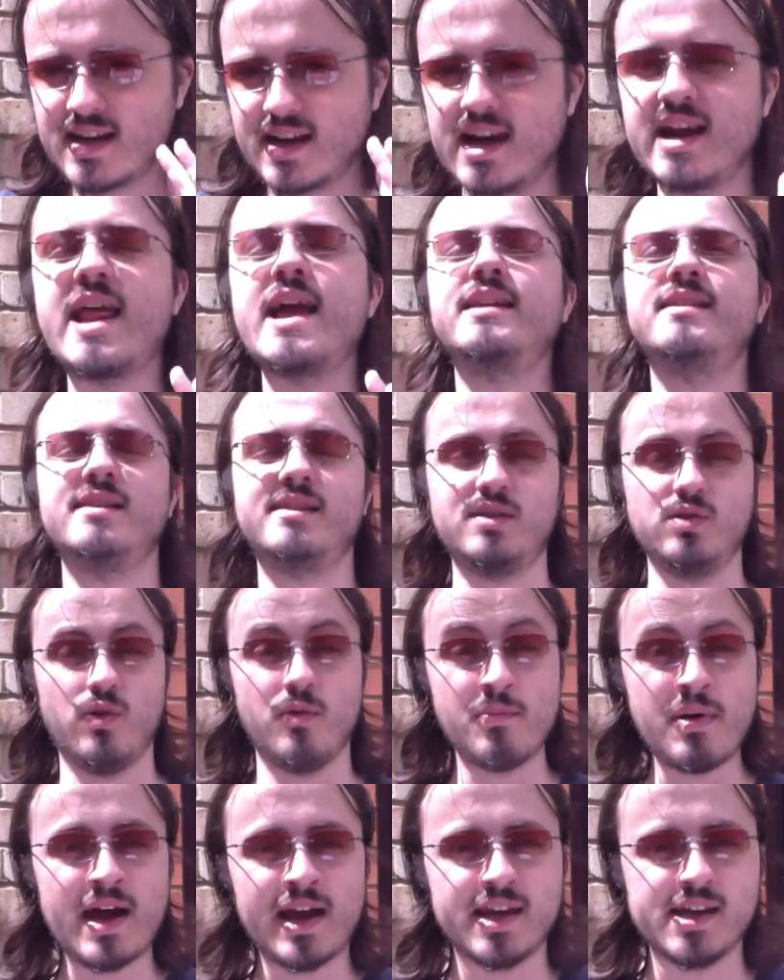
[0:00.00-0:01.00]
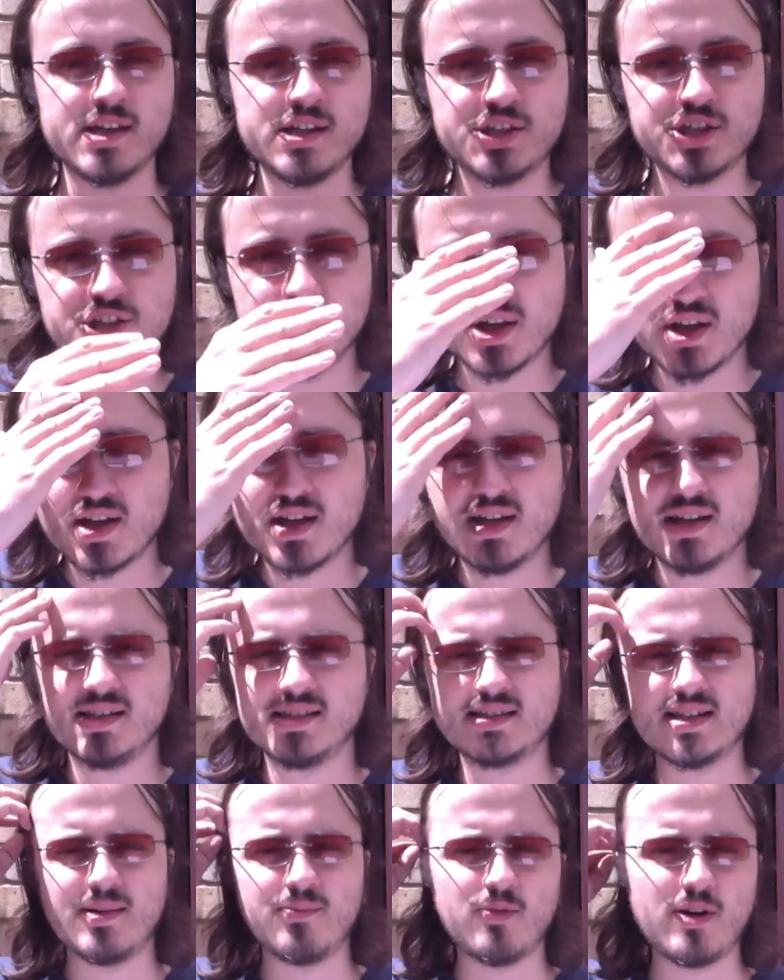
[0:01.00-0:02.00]
connected to a mage in
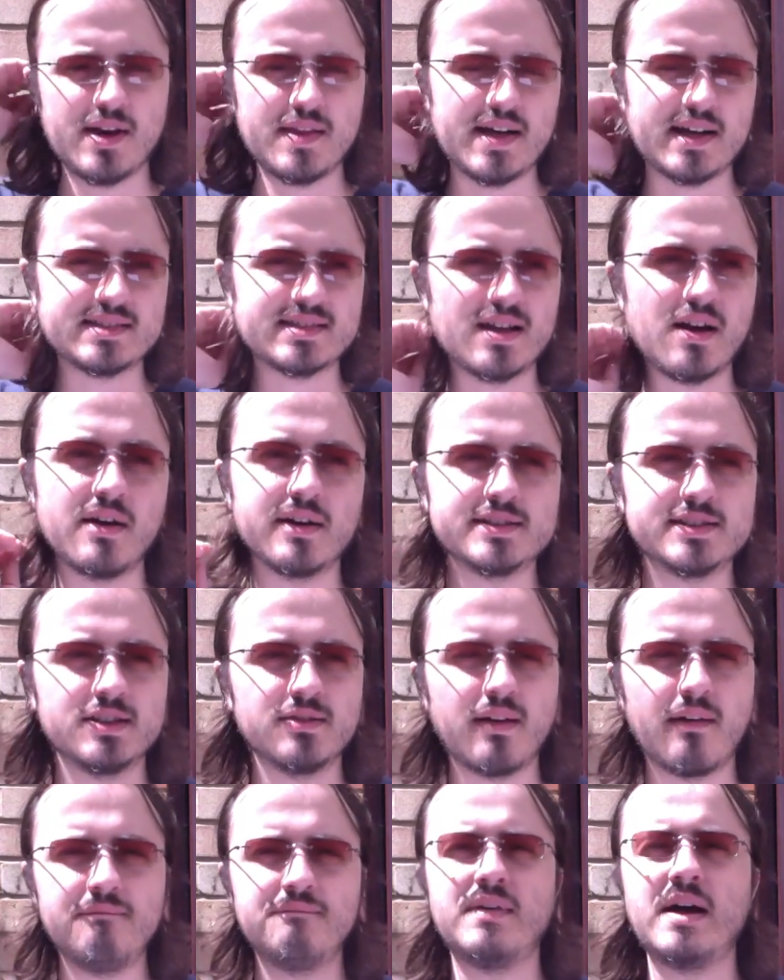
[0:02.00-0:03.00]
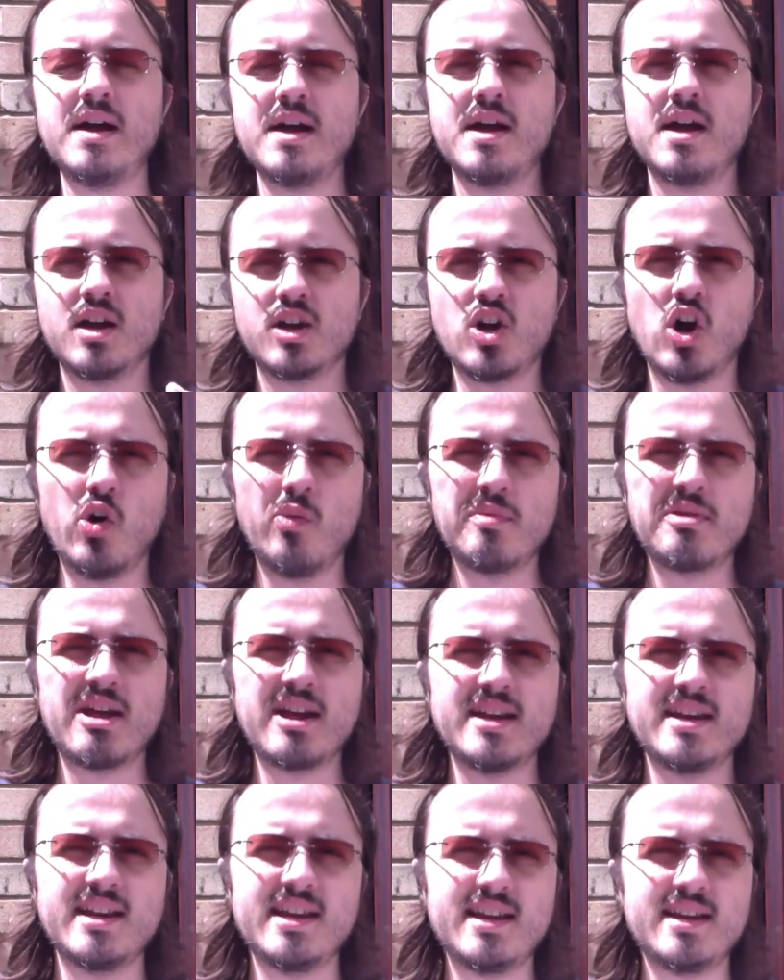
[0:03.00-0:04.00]
some way. That's going to
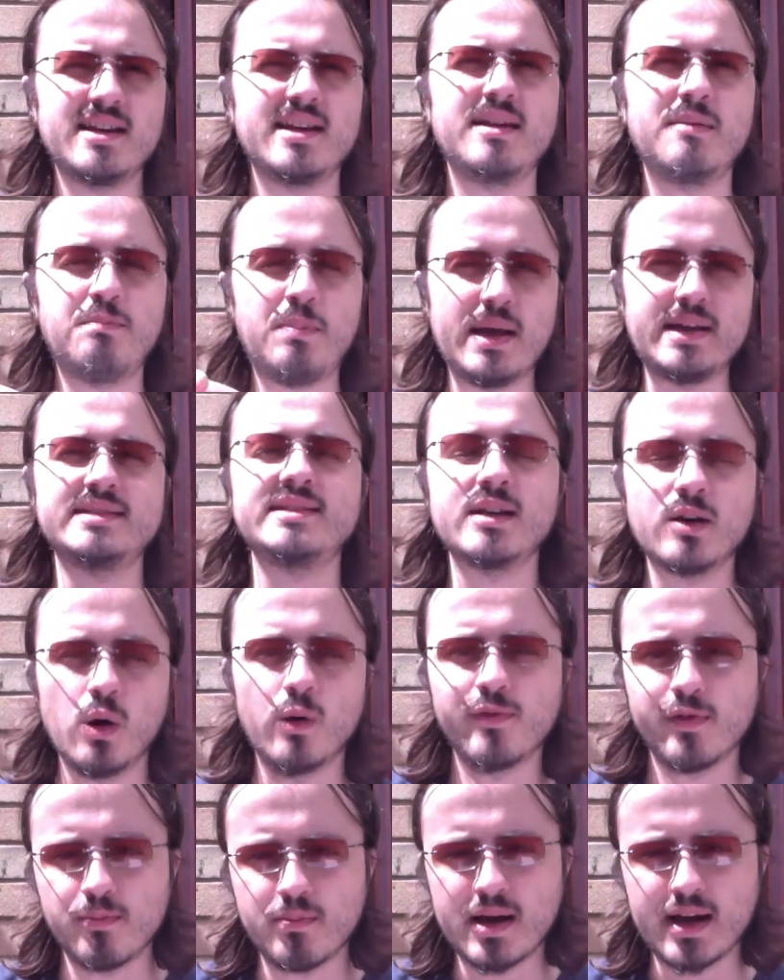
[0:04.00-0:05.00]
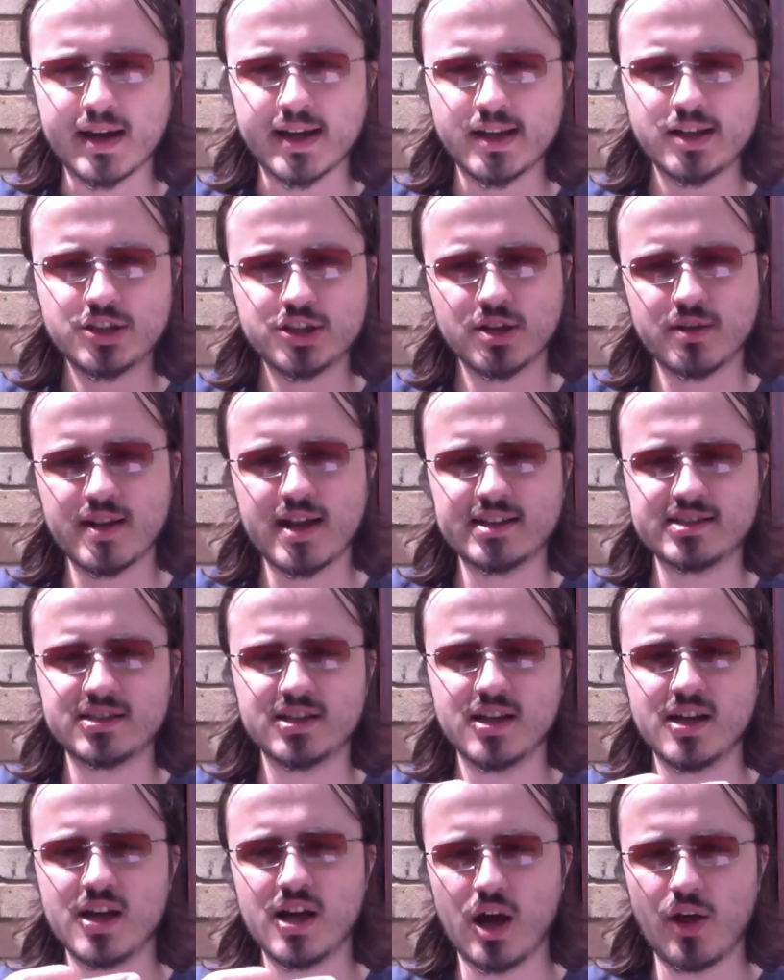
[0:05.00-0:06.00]
culminate in pissing off a mage. So that's
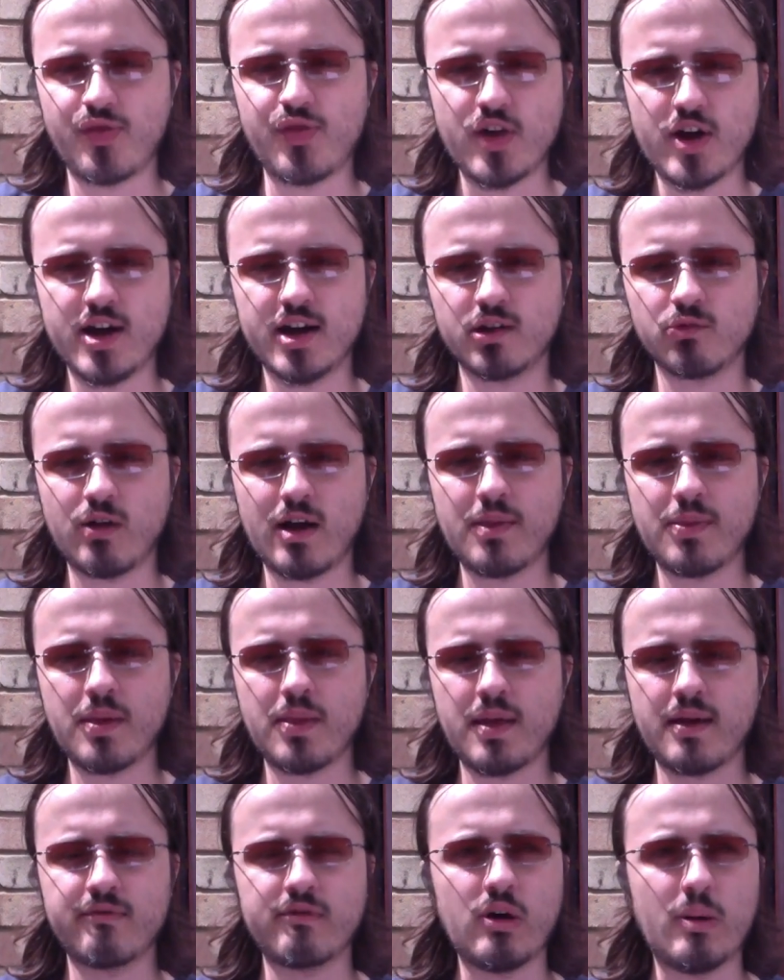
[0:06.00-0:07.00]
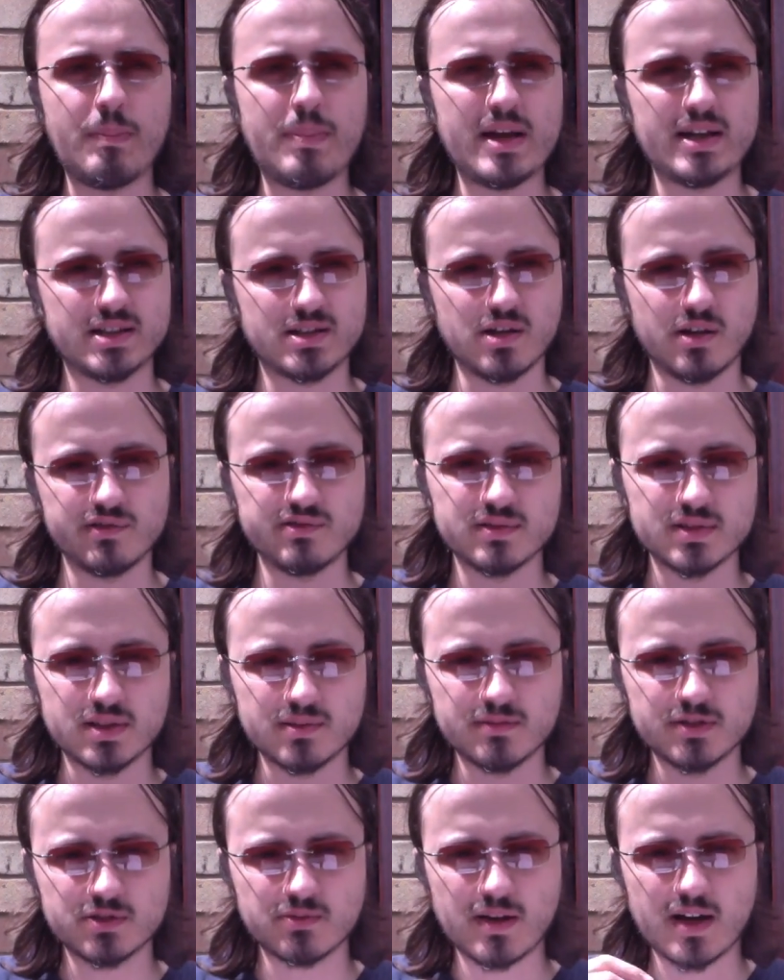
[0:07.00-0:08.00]
a 3rd one that they've got pissed off with
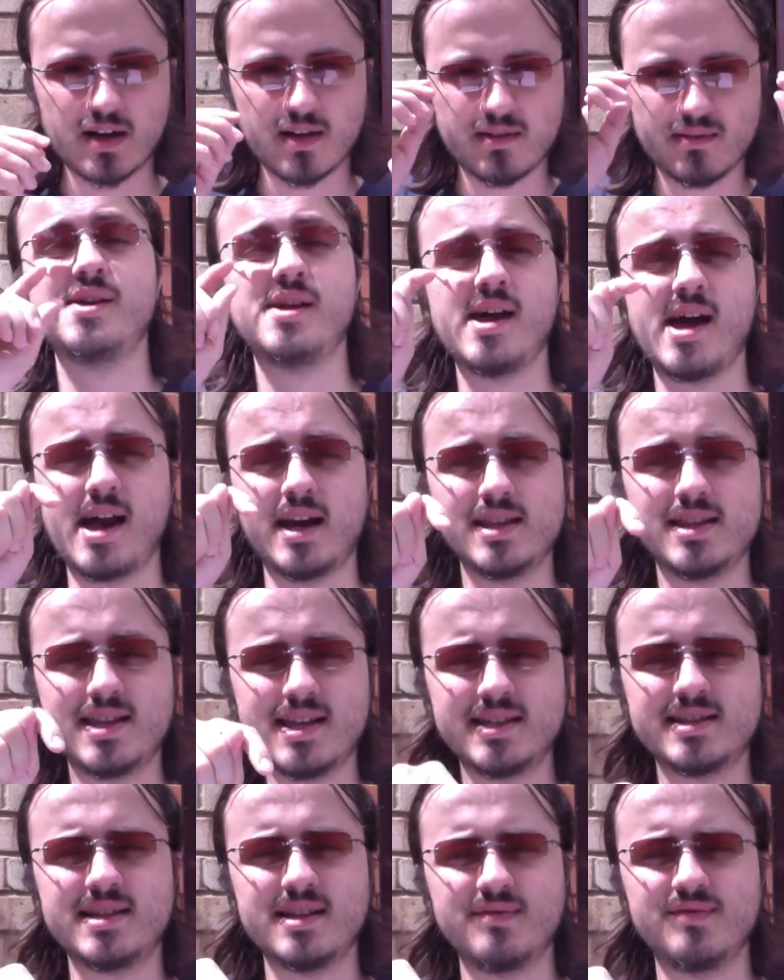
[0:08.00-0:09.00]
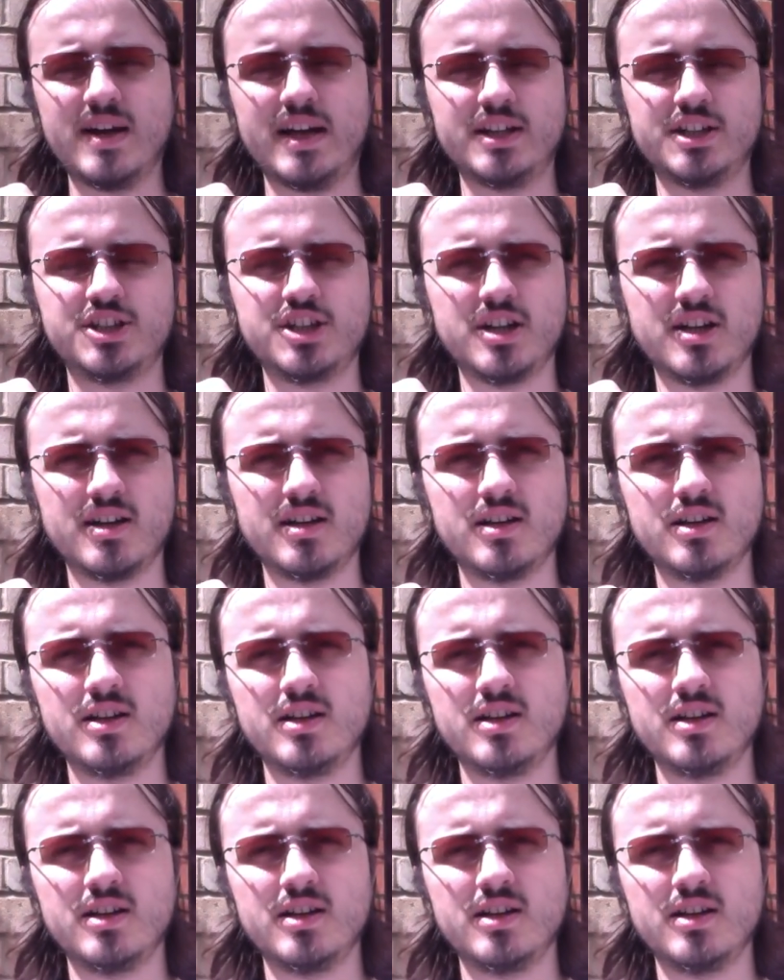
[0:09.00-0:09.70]
them as well. And this adventure